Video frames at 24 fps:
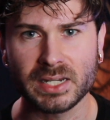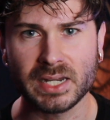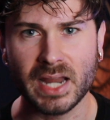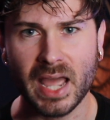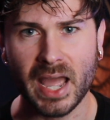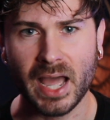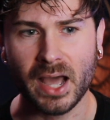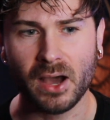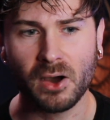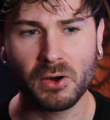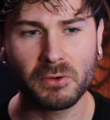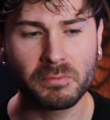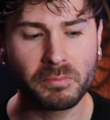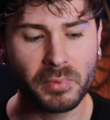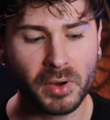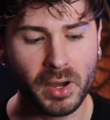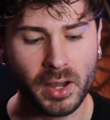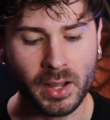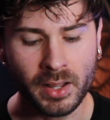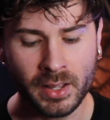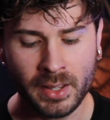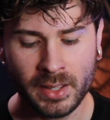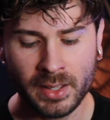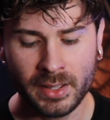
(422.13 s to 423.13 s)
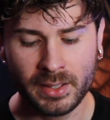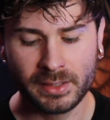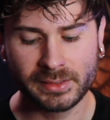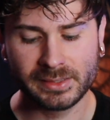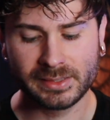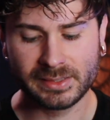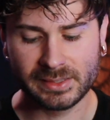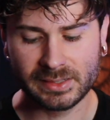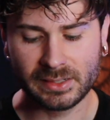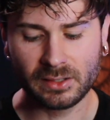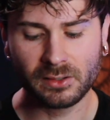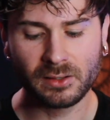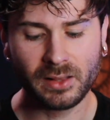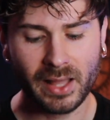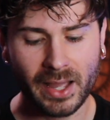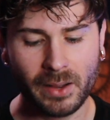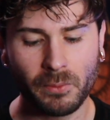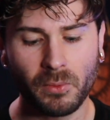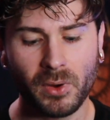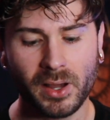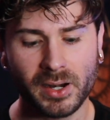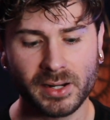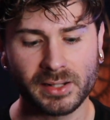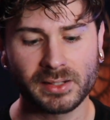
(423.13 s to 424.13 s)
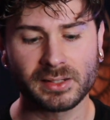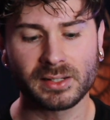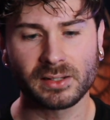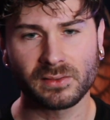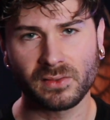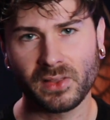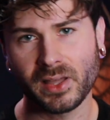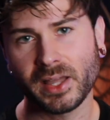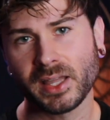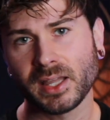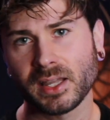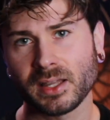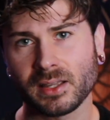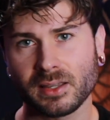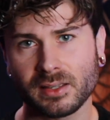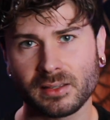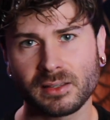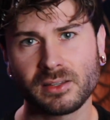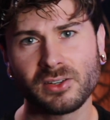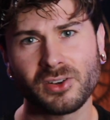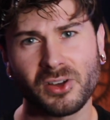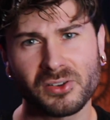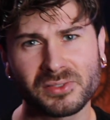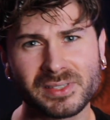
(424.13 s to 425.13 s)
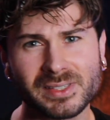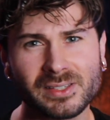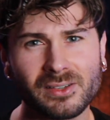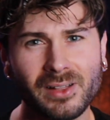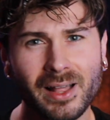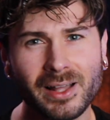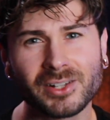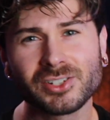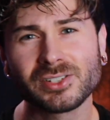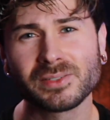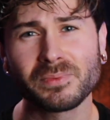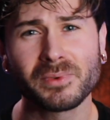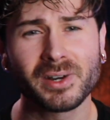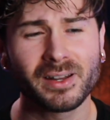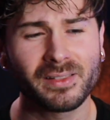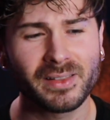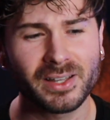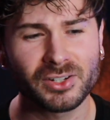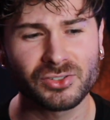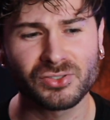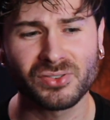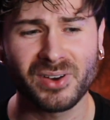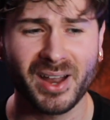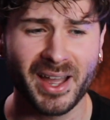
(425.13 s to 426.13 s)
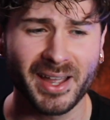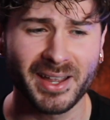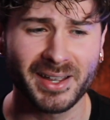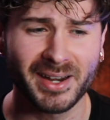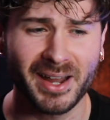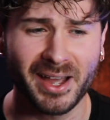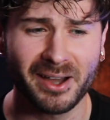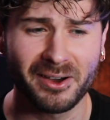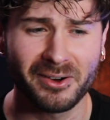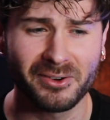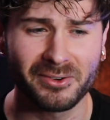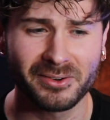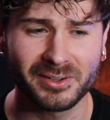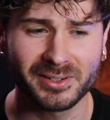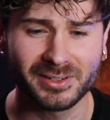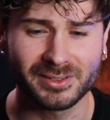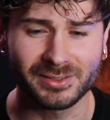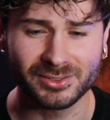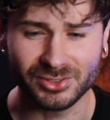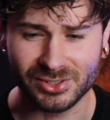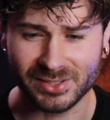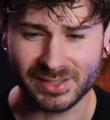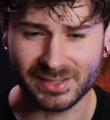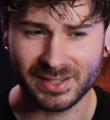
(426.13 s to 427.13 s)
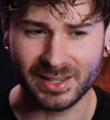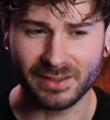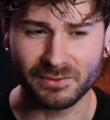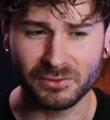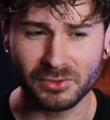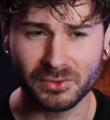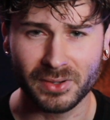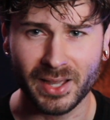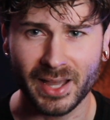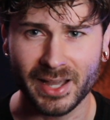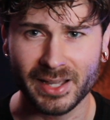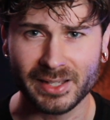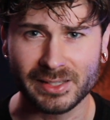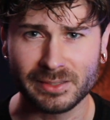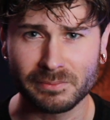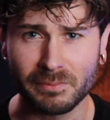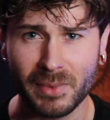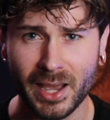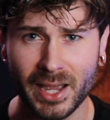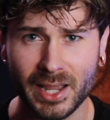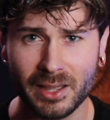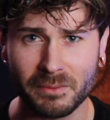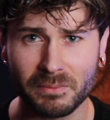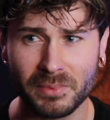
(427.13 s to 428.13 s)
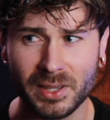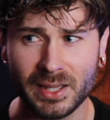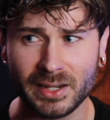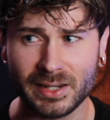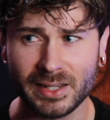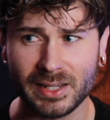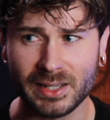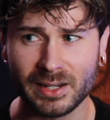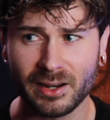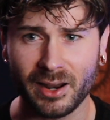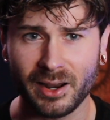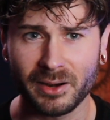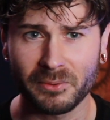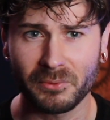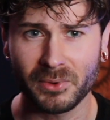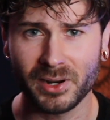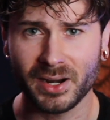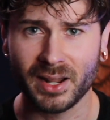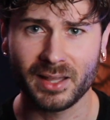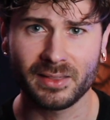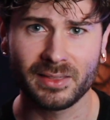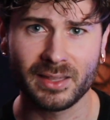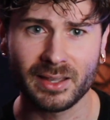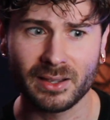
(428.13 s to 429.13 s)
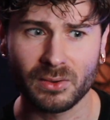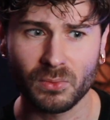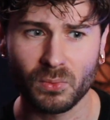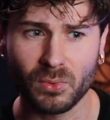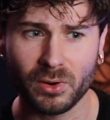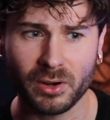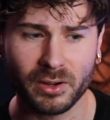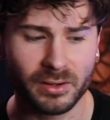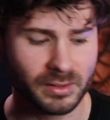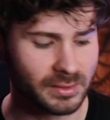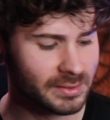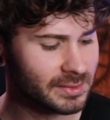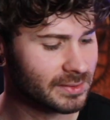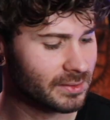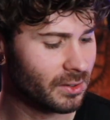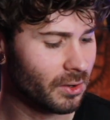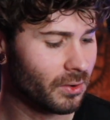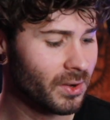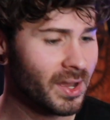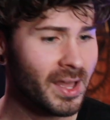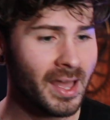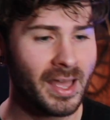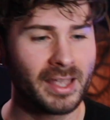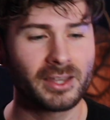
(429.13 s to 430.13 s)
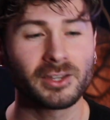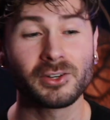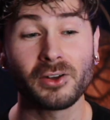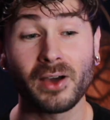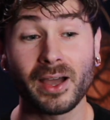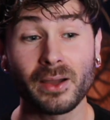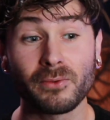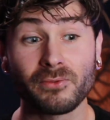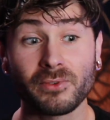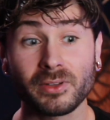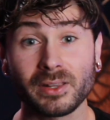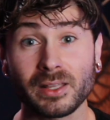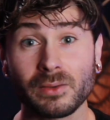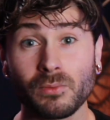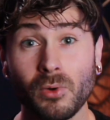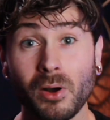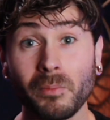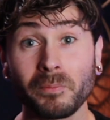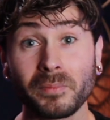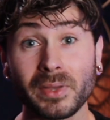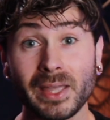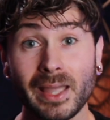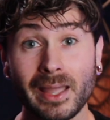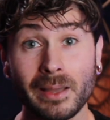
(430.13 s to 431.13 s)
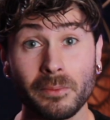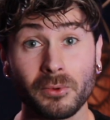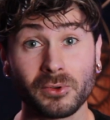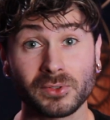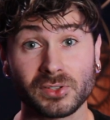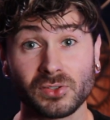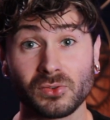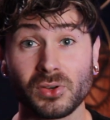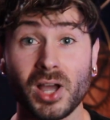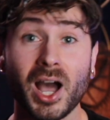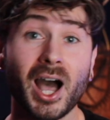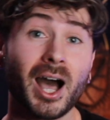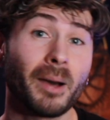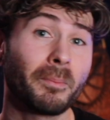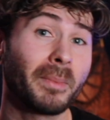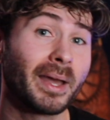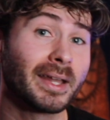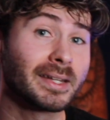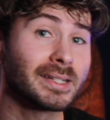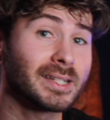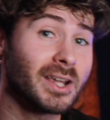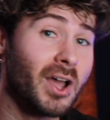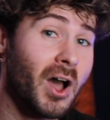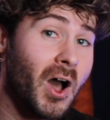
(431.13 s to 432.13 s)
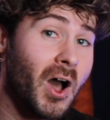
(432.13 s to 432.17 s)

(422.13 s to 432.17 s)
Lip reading: now. But still, I wanted to like, you know, still I just want to like try it out and just give you guys my opinion on what I think works. So, you know, I really won't be able to comment